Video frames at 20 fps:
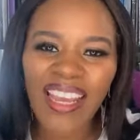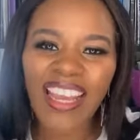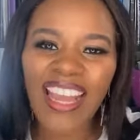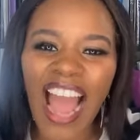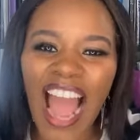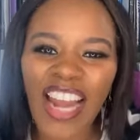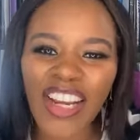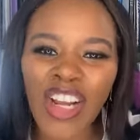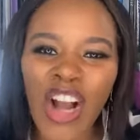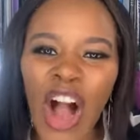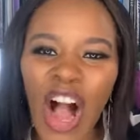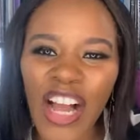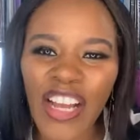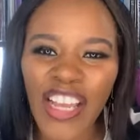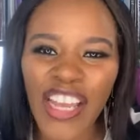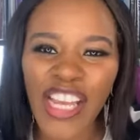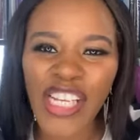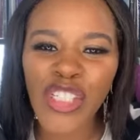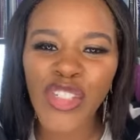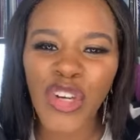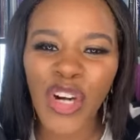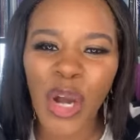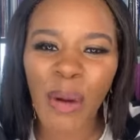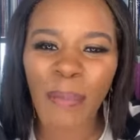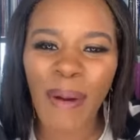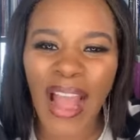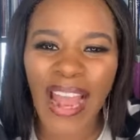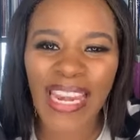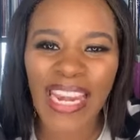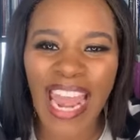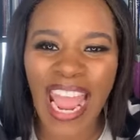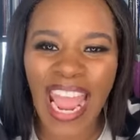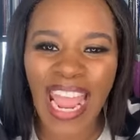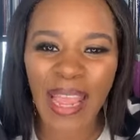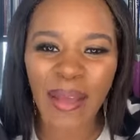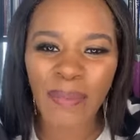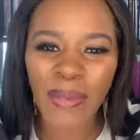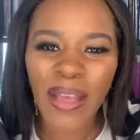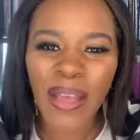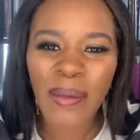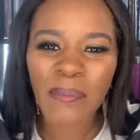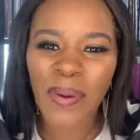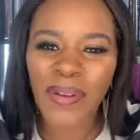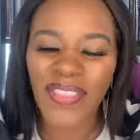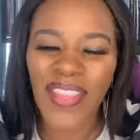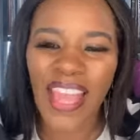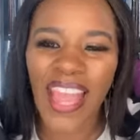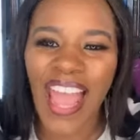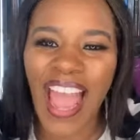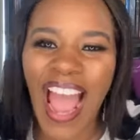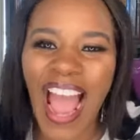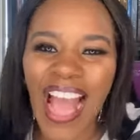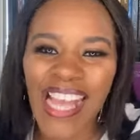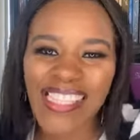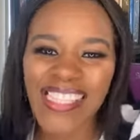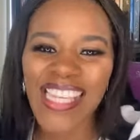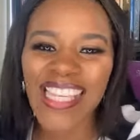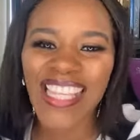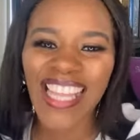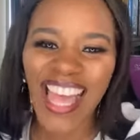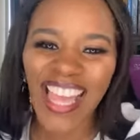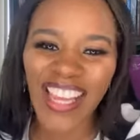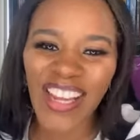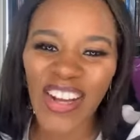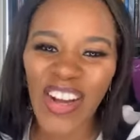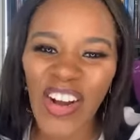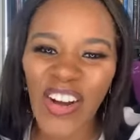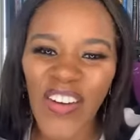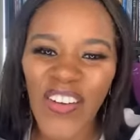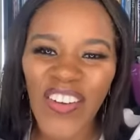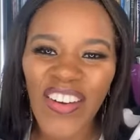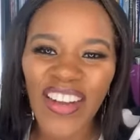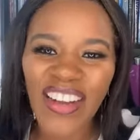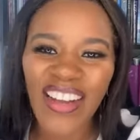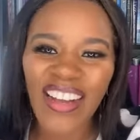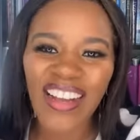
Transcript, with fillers: God called Israel by name but they had to let go